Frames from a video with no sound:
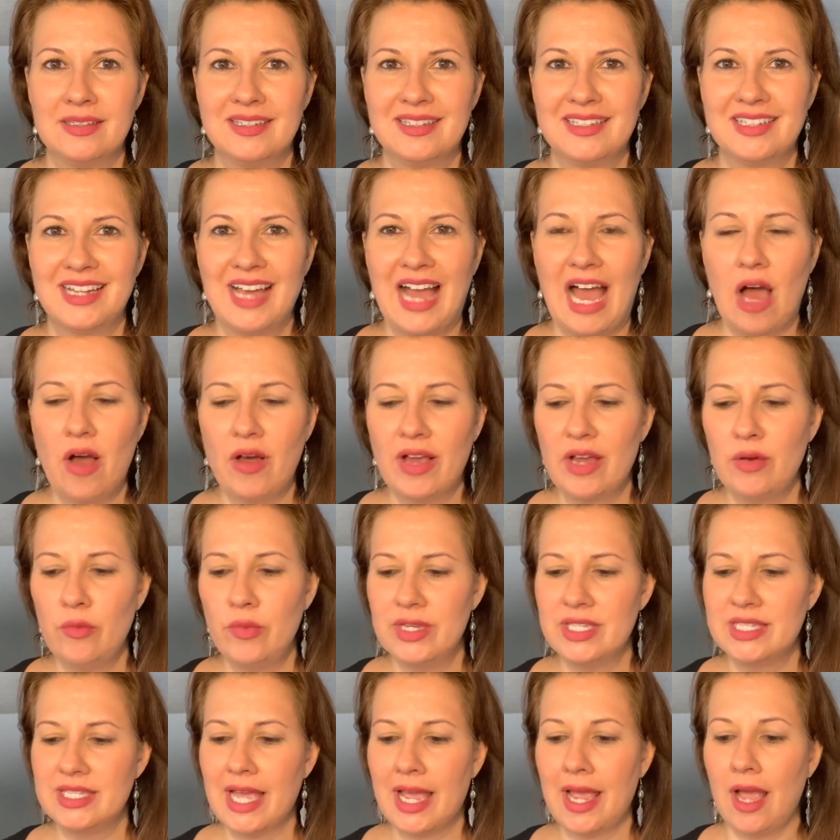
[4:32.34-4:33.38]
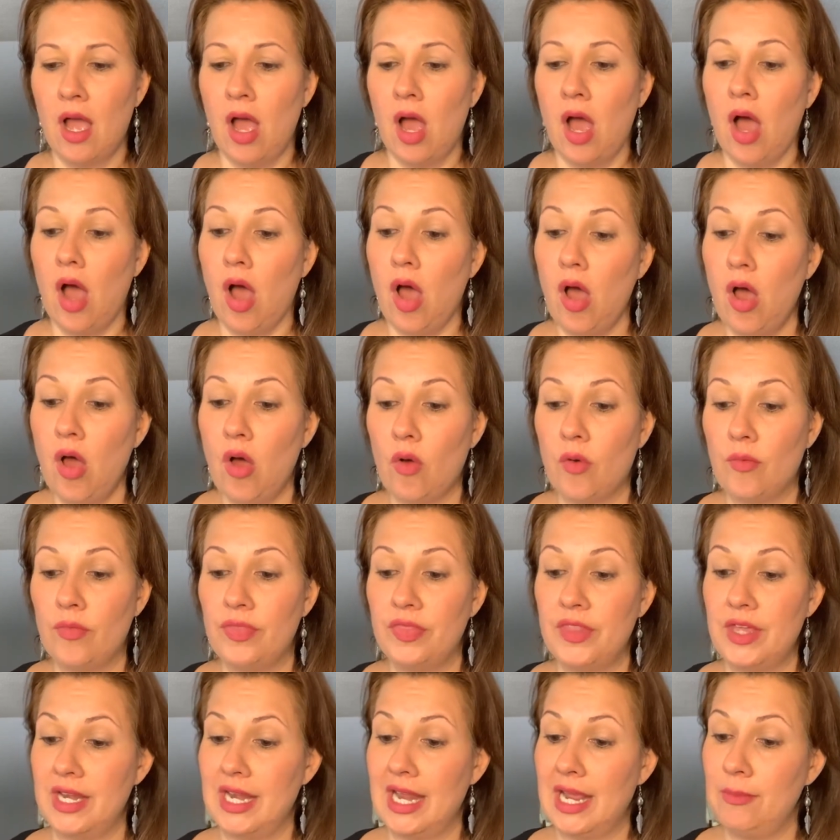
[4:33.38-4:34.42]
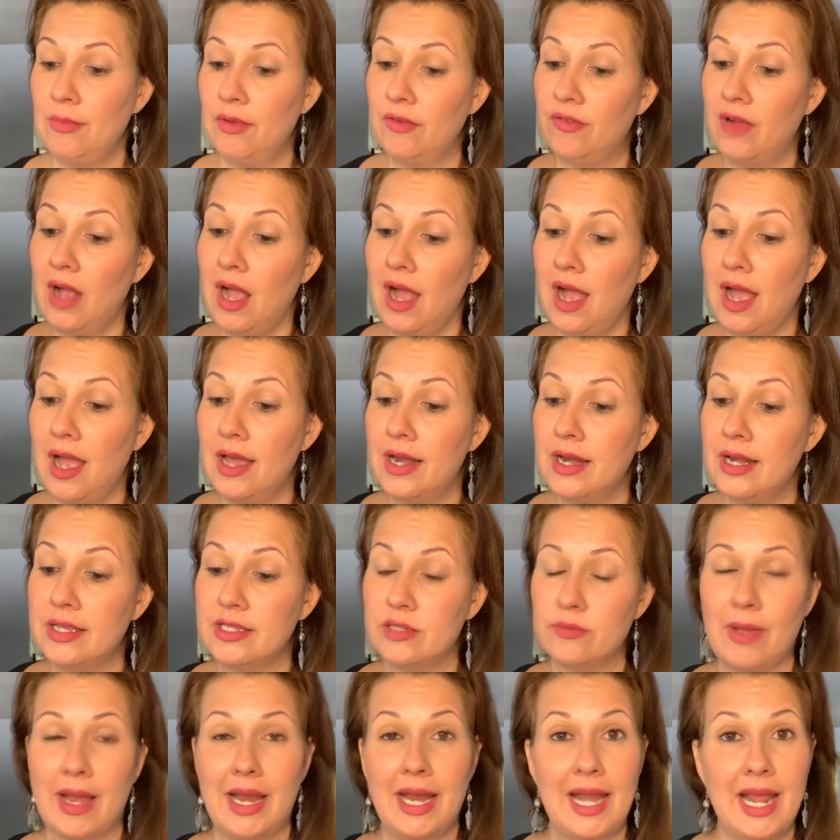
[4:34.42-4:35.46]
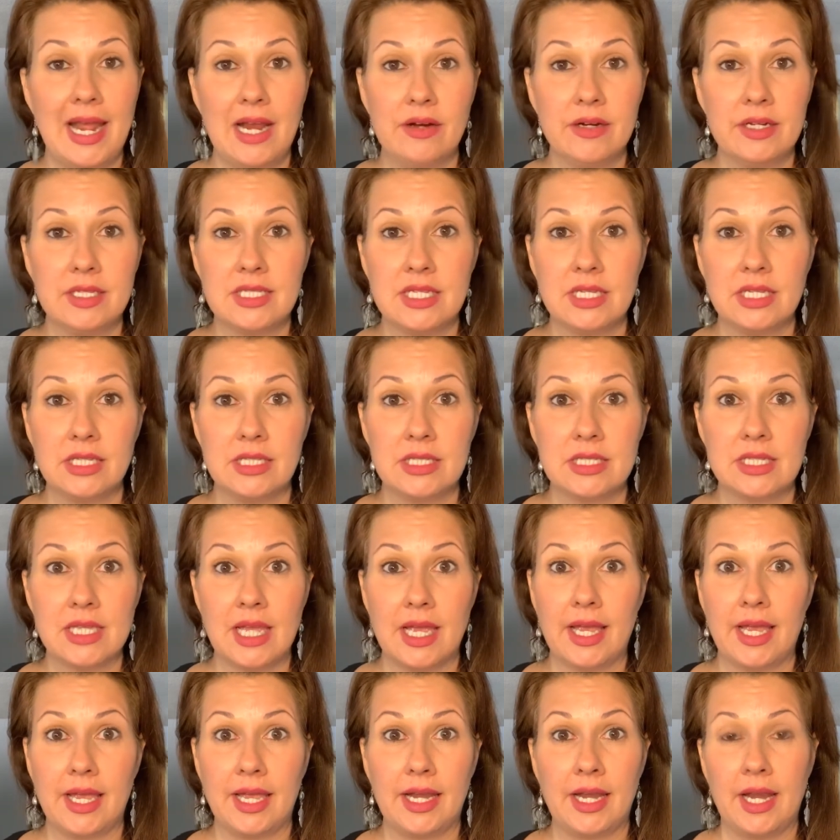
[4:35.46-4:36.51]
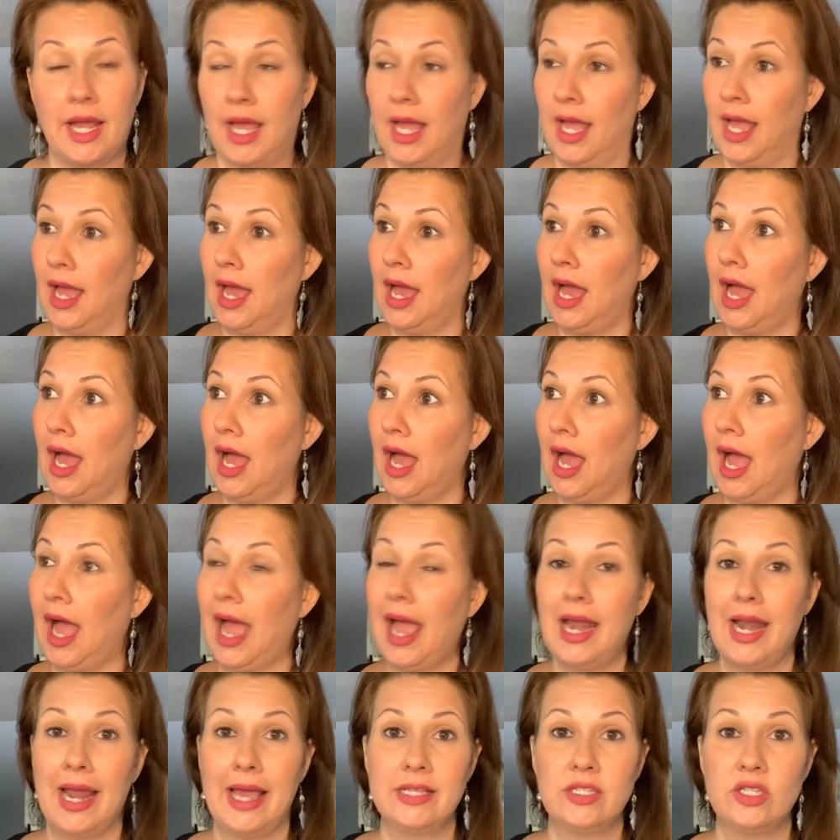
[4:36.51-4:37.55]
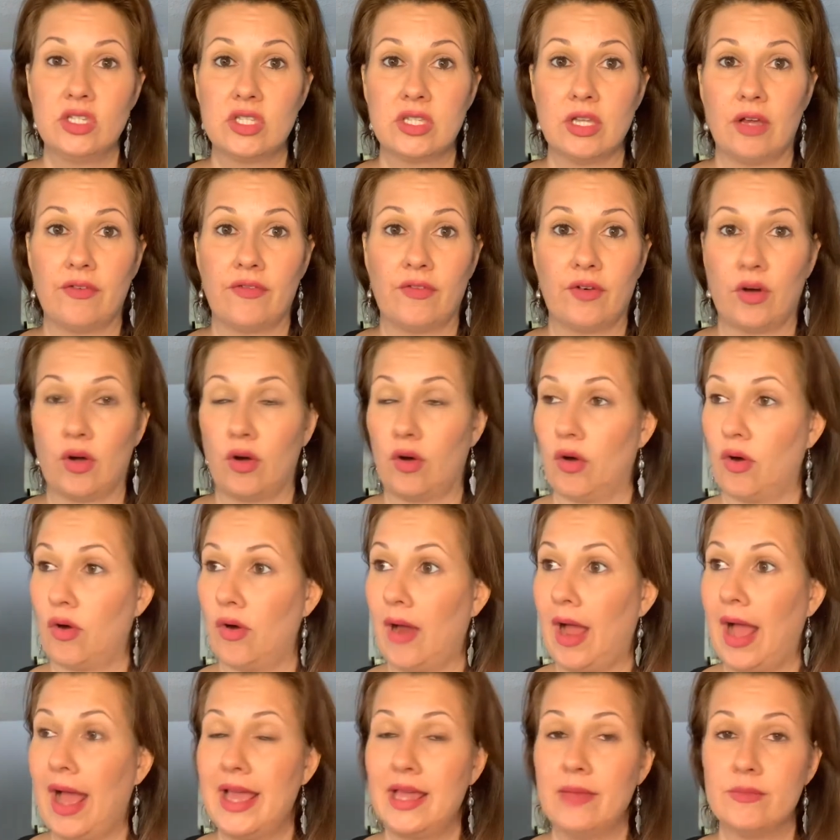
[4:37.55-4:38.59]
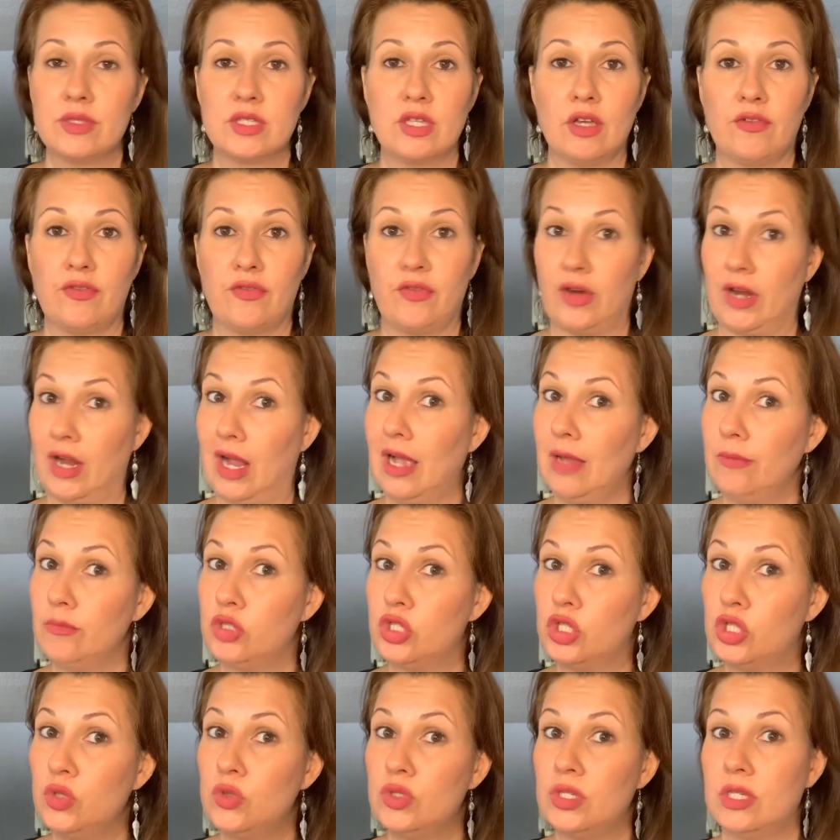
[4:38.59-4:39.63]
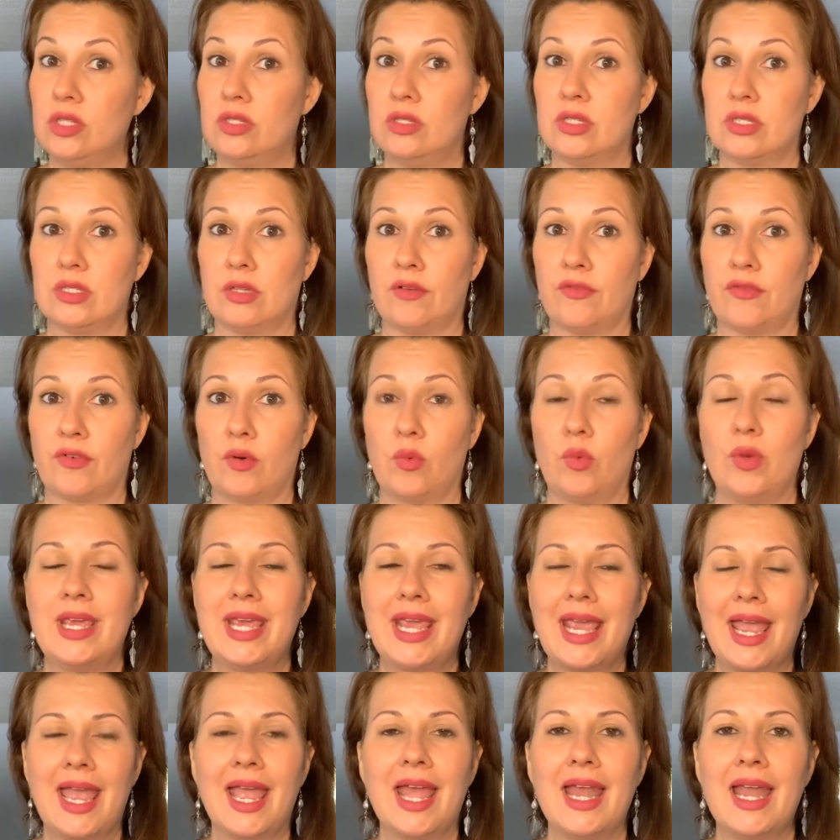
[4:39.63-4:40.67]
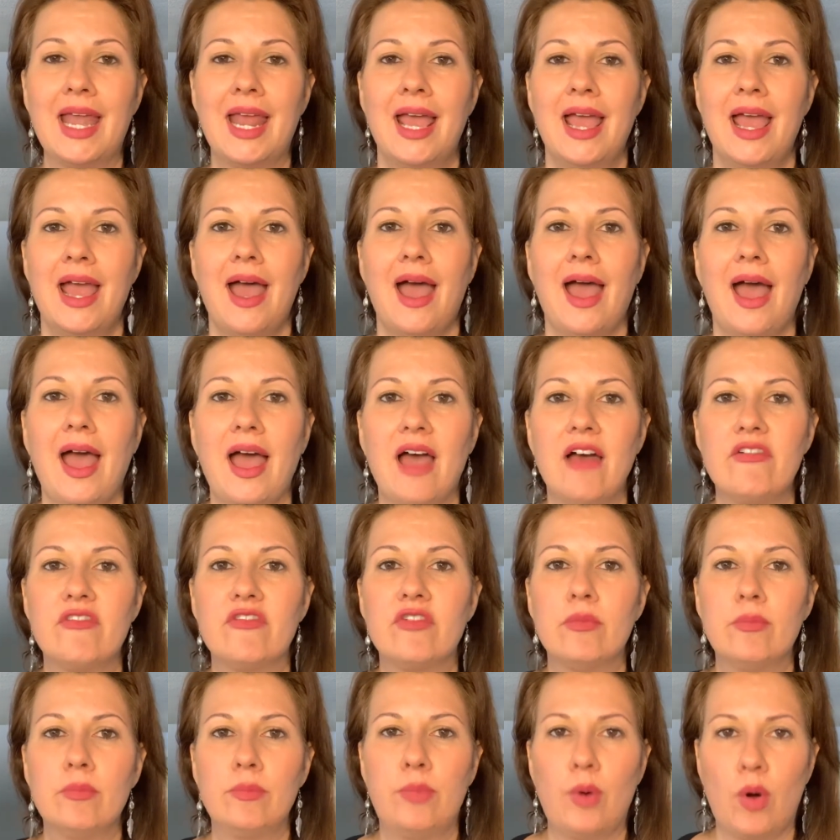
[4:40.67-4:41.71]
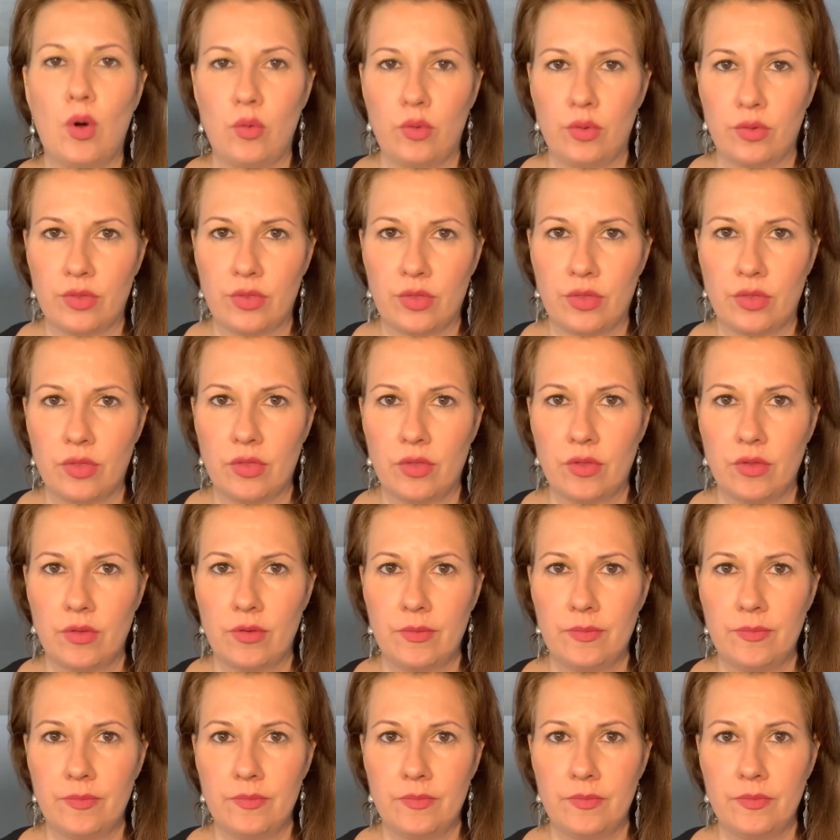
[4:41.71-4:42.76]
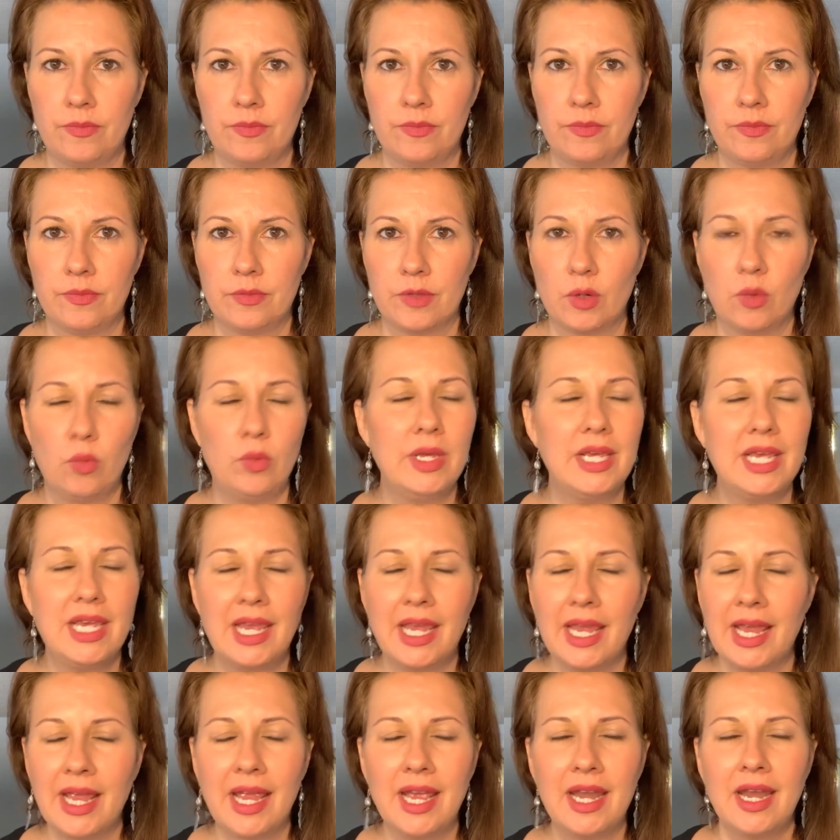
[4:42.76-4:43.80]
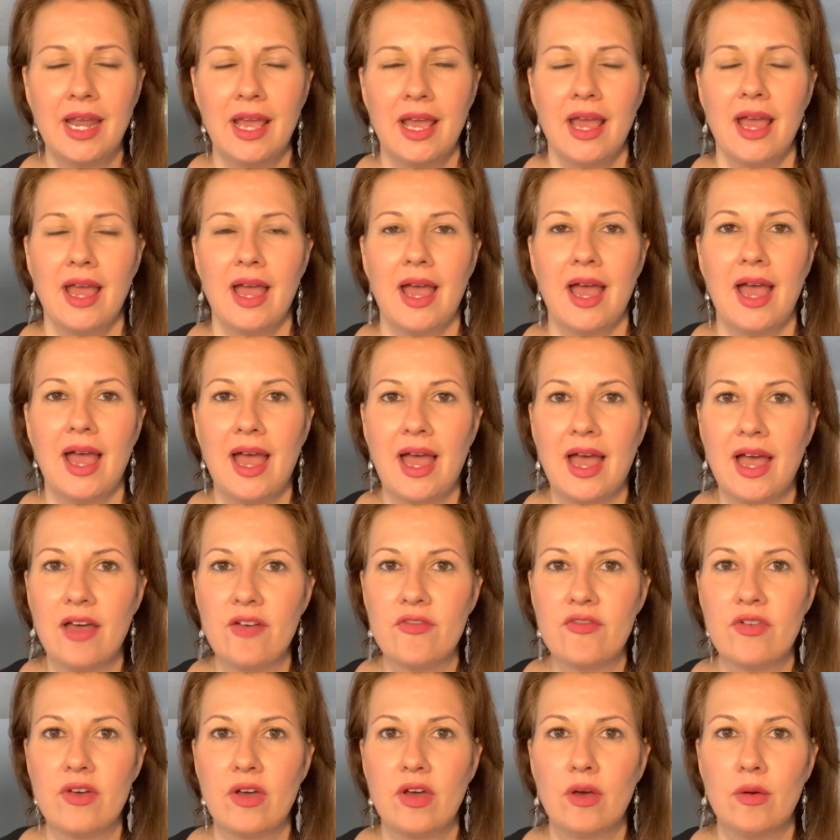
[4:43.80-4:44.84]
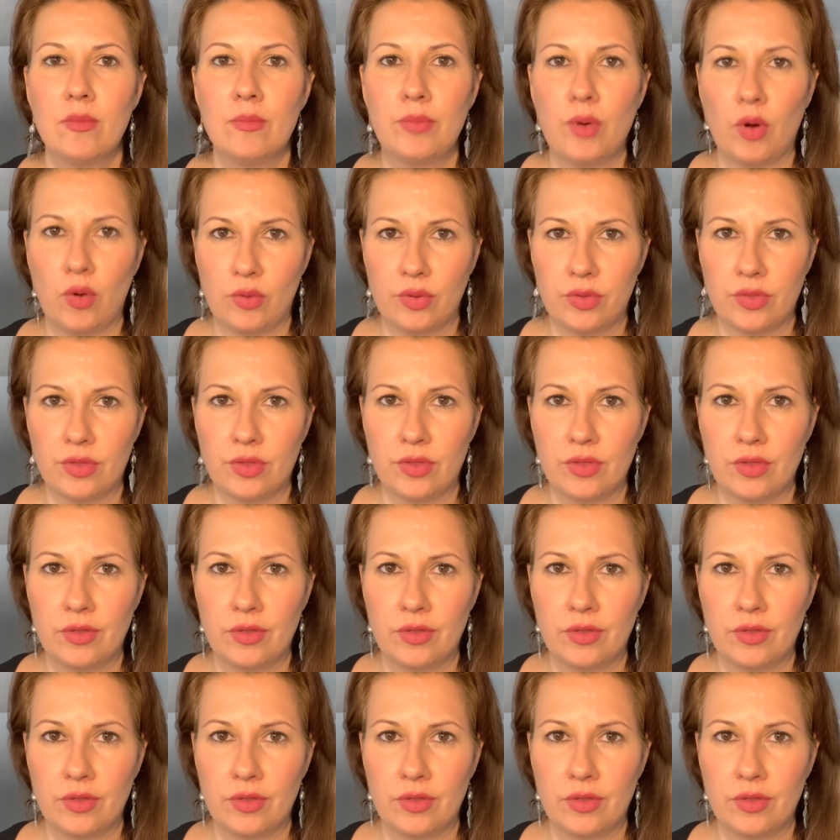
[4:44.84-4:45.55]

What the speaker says: How can we say, oh, the name of God is my inheritance and I like to suffer, or I am suffering, I'm choosing to suffer? We can't have both. We can't have both.